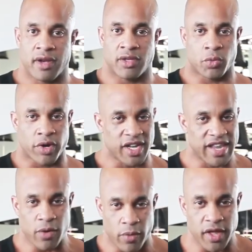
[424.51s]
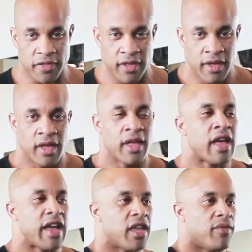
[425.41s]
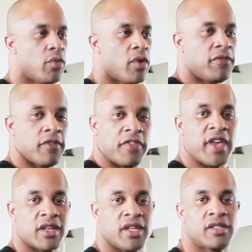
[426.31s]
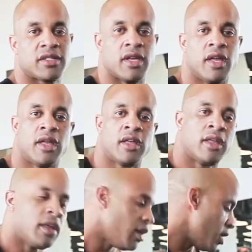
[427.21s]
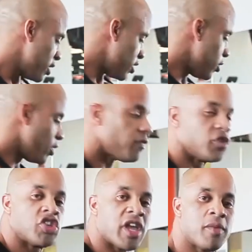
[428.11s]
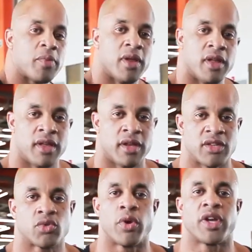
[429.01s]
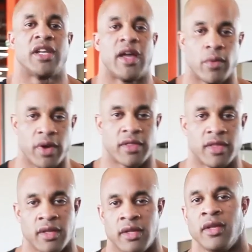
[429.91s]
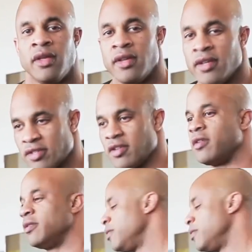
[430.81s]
Let's work on that width. I gave you one for thickness, another one for shape. Let's work on that width. Let's go.